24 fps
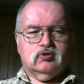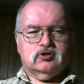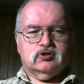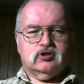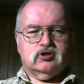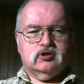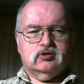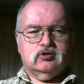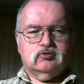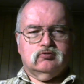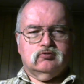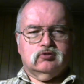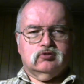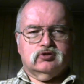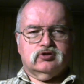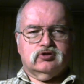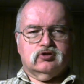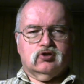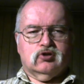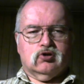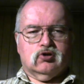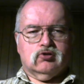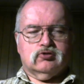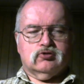she was a
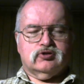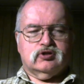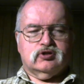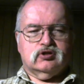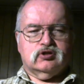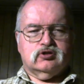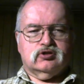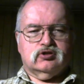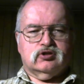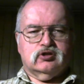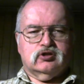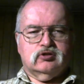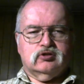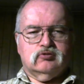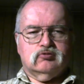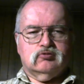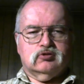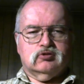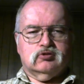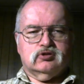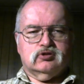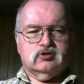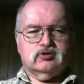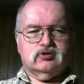nurse, and she
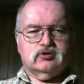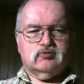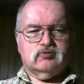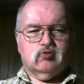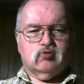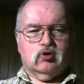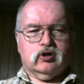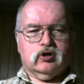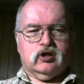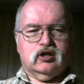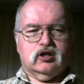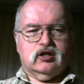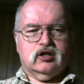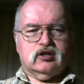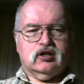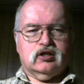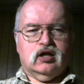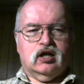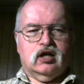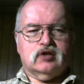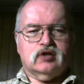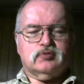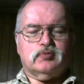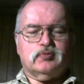was working at the
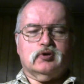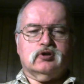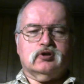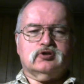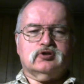hospital,